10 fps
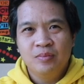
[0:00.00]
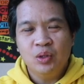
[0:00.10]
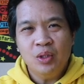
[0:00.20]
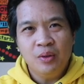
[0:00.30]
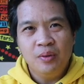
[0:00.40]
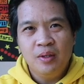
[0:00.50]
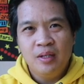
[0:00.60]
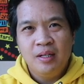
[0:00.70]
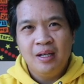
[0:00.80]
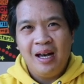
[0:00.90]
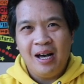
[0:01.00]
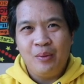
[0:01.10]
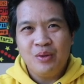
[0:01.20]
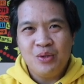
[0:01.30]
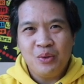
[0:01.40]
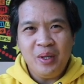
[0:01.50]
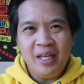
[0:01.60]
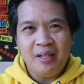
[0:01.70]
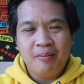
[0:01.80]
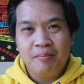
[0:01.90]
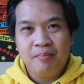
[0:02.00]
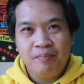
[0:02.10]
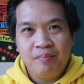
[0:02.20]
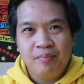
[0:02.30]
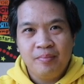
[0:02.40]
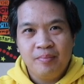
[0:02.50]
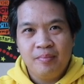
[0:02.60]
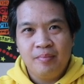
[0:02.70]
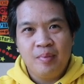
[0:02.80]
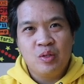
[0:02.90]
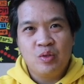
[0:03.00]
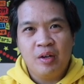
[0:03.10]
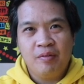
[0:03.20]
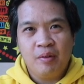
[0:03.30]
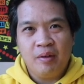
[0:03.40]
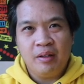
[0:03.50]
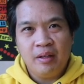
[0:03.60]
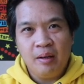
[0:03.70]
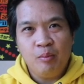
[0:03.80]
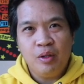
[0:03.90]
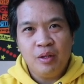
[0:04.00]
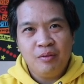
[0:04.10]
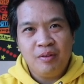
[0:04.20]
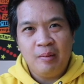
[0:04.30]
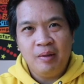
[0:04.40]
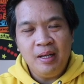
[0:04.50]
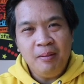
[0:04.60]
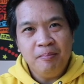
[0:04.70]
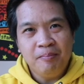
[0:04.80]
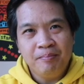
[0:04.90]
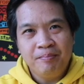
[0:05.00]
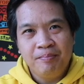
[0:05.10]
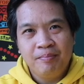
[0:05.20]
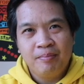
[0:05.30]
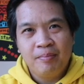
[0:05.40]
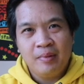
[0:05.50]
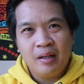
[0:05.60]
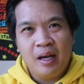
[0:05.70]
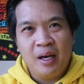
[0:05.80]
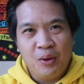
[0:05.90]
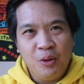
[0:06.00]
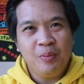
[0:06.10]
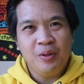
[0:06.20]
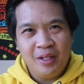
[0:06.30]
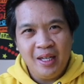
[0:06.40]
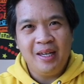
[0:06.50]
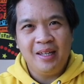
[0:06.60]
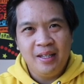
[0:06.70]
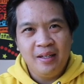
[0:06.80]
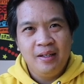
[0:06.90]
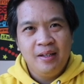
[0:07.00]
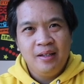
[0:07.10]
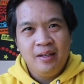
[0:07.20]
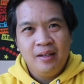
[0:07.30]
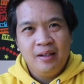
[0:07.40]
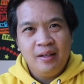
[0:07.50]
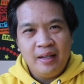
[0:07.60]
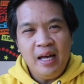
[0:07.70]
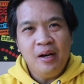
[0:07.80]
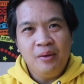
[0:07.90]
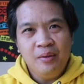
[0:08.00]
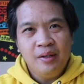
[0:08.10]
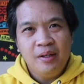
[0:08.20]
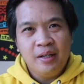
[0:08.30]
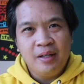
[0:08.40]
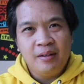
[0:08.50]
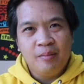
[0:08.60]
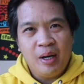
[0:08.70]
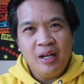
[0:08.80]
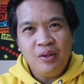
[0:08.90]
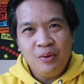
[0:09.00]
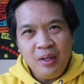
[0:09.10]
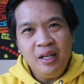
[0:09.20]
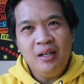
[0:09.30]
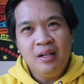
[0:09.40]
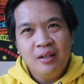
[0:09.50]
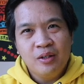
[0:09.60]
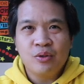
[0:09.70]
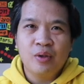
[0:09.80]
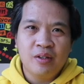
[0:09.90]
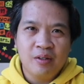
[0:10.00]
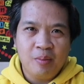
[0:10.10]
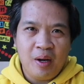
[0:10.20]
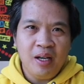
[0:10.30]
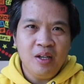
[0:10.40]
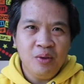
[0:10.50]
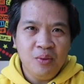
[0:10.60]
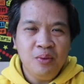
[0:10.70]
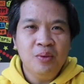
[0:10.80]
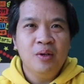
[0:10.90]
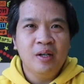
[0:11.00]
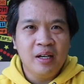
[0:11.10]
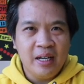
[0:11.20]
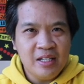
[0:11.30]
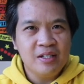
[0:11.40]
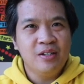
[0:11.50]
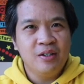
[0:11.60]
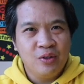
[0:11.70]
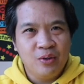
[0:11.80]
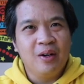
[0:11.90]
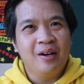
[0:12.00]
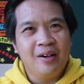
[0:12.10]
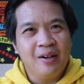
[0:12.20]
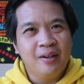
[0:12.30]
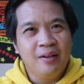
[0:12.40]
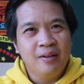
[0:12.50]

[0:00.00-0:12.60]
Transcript: So, how was your weekend? Did you have a great time with your family? I hope you did. Now, it's a brand new week, so it's a brand new lesson to learn.